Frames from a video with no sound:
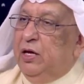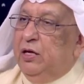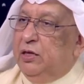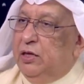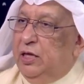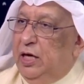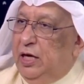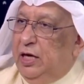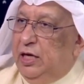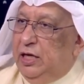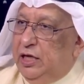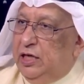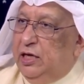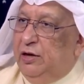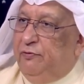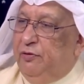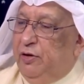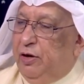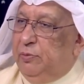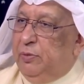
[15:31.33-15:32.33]
The
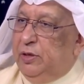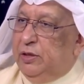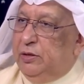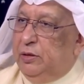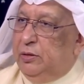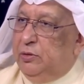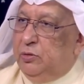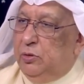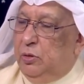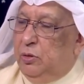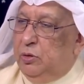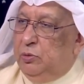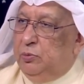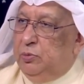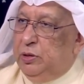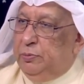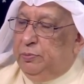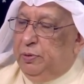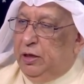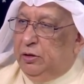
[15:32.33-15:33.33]
e-government is all mm-hmm.
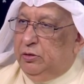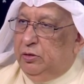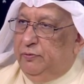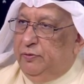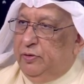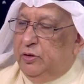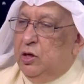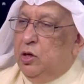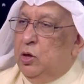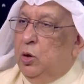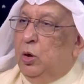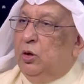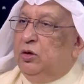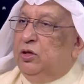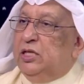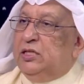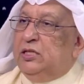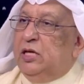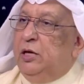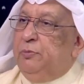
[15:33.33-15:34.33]
be part of it, or the
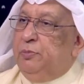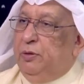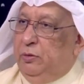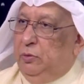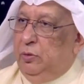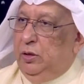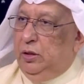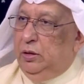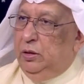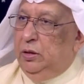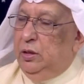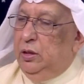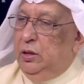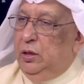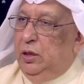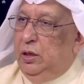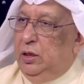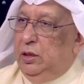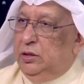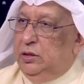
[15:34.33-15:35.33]
cyber world
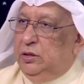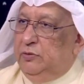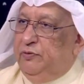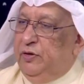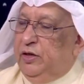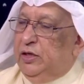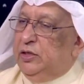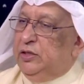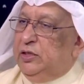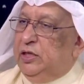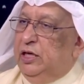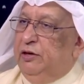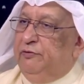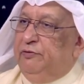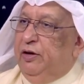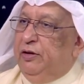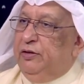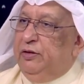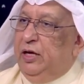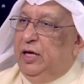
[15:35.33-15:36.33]
is very safe
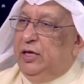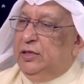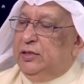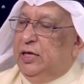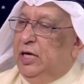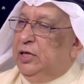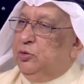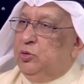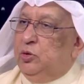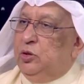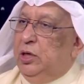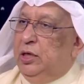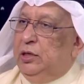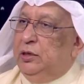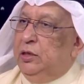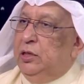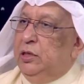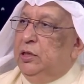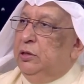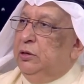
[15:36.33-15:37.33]
and nice as we can
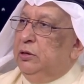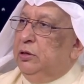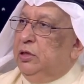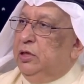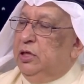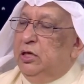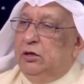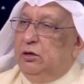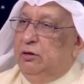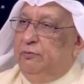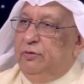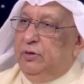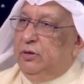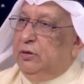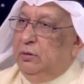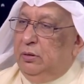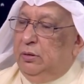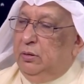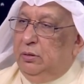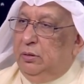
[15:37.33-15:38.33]
think of it.
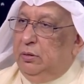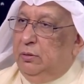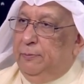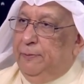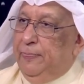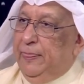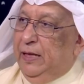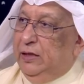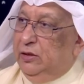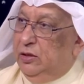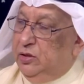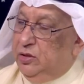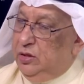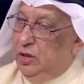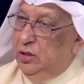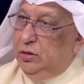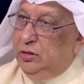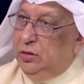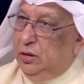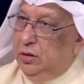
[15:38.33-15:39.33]
No. Mm-hmm. It is
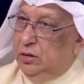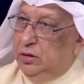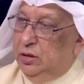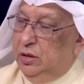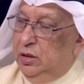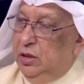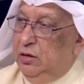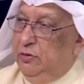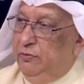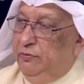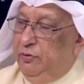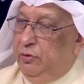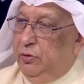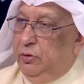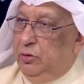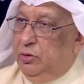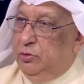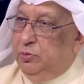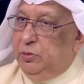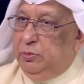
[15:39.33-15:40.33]
dangerous for
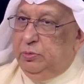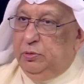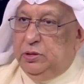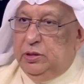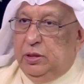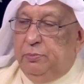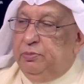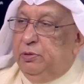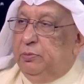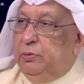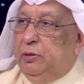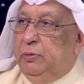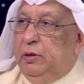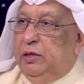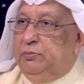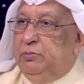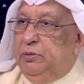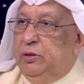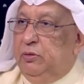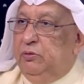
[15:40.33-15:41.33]
those people. Some people
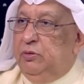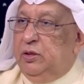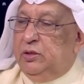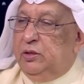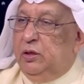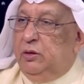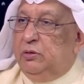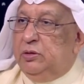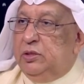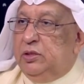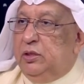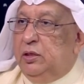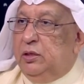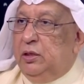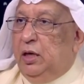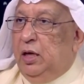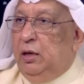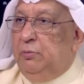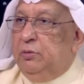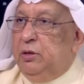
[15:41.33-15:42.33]
might be on this
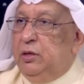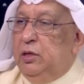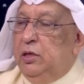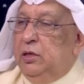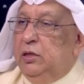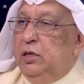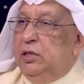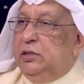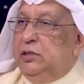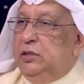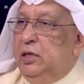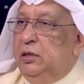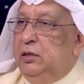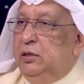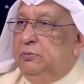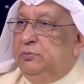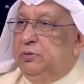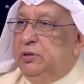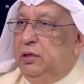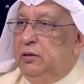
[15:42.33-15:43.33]
Instagram. They say
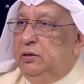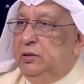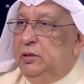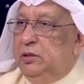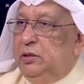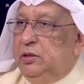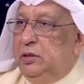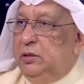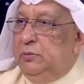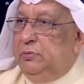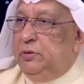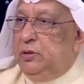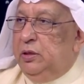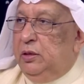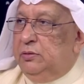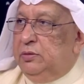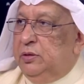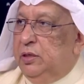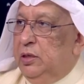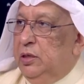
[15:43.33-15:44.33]
they see
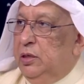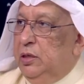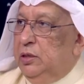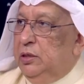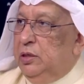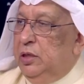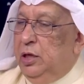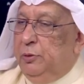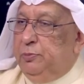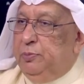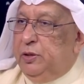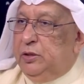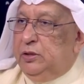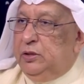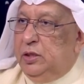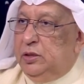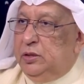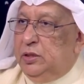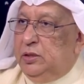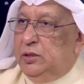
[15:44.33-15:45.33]
themselves, their
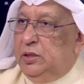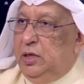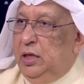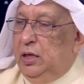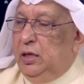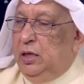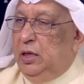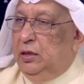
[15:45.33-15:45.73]
pictures is there, and